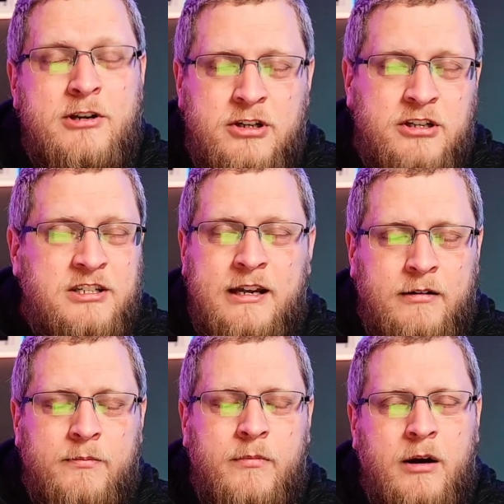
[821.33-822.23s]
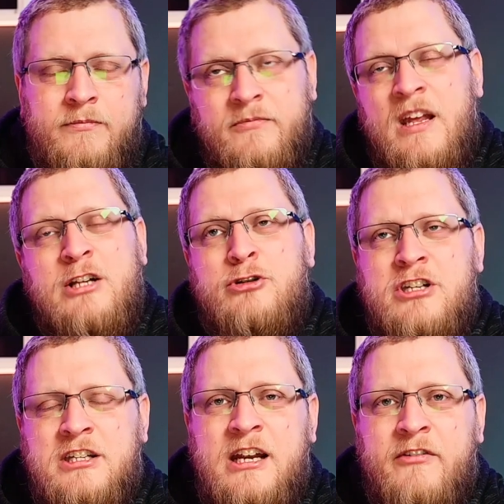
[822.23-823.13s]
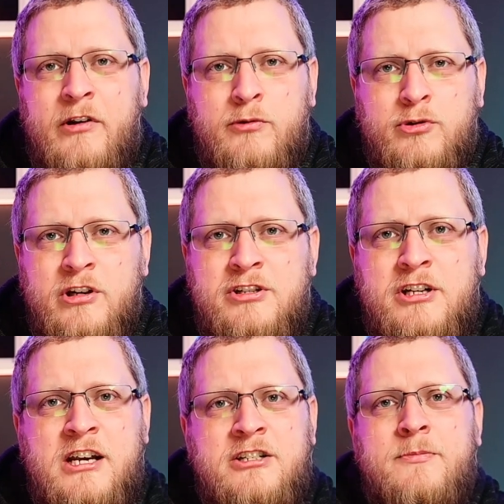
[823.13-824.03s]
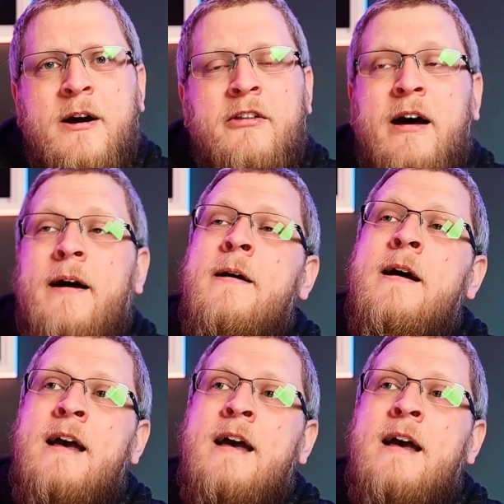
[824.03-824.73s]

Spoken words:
So as I say, I'm interested to hear if anyone's got any suggestions about that